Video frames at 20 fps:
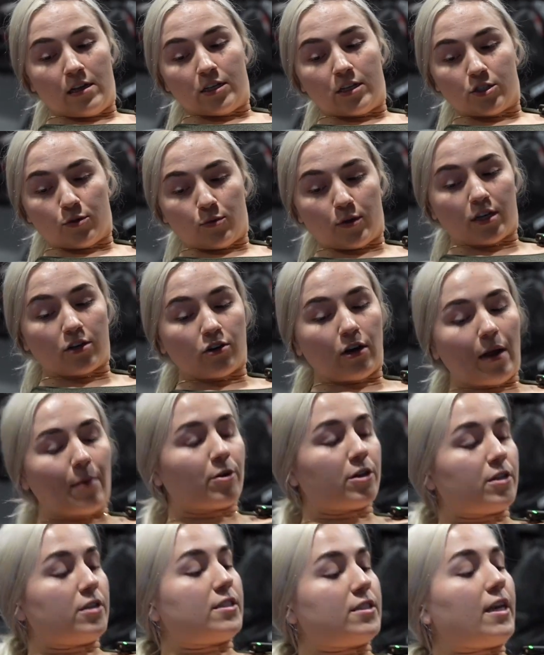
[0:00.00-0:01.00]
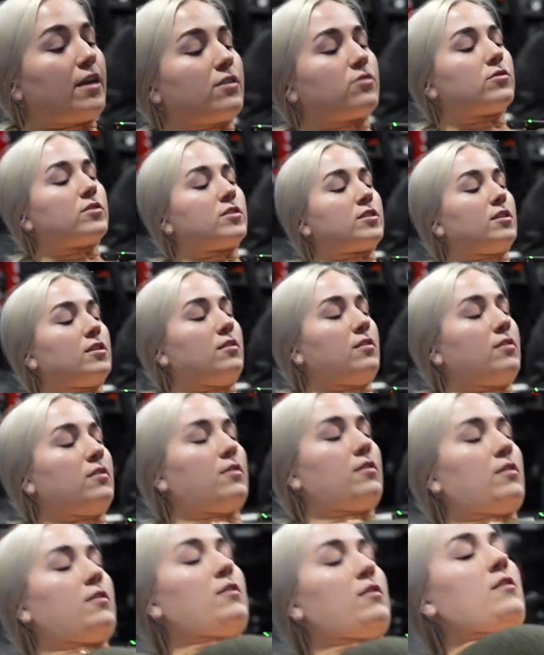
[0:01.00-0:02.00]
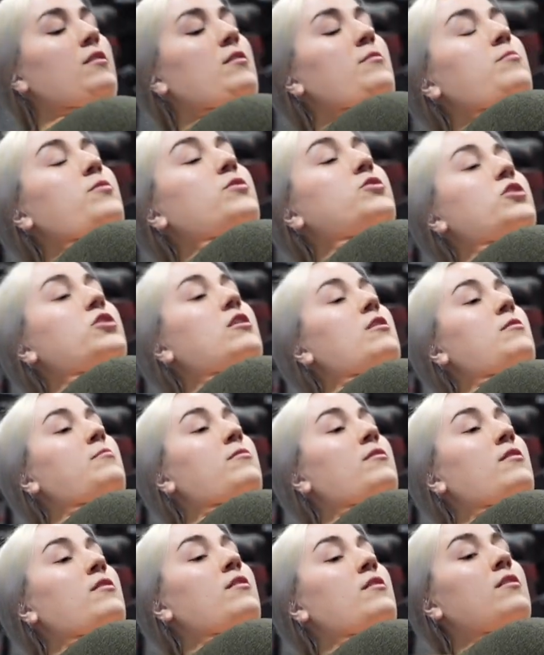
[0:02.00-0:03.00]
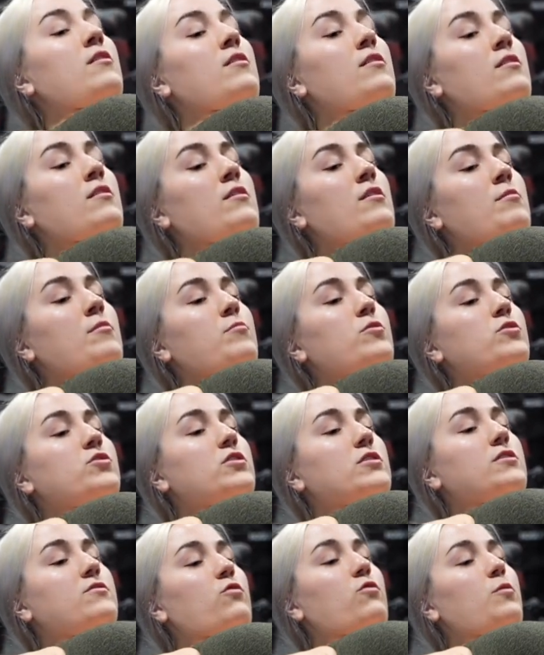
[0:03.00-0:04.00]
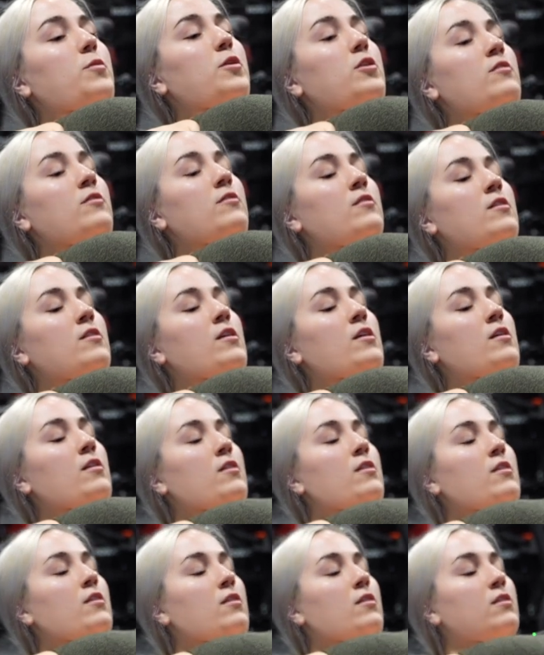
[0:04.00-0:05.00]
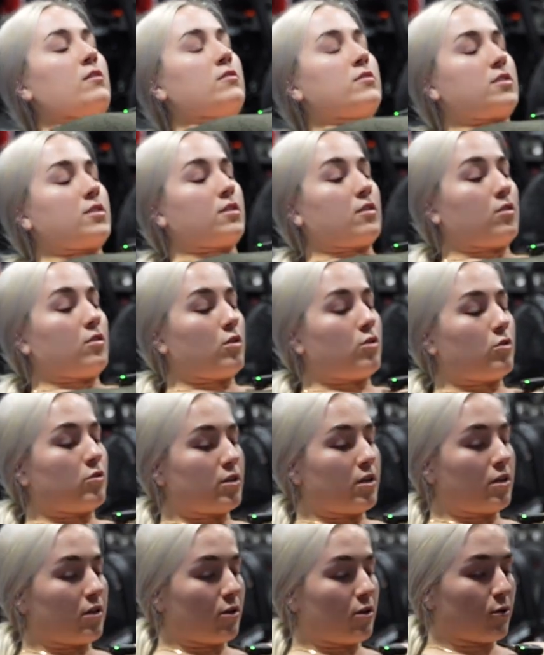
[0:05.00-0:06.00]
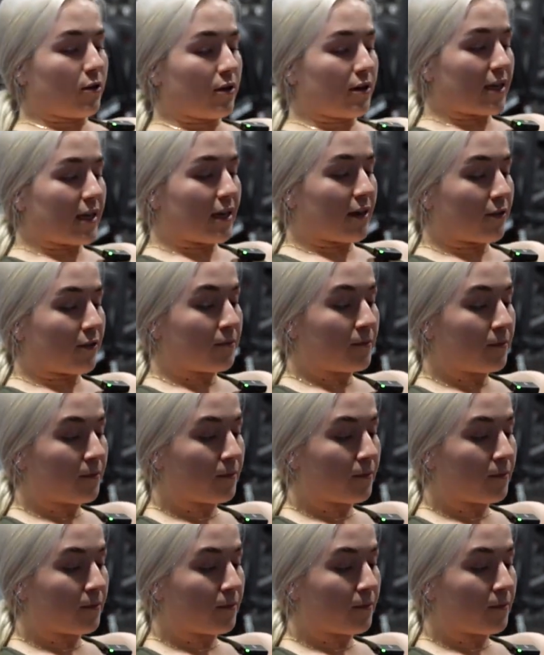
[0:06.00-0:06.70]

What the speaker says: So we're gonna grab one of these handles, push up, push this forward, and slowly lower it down.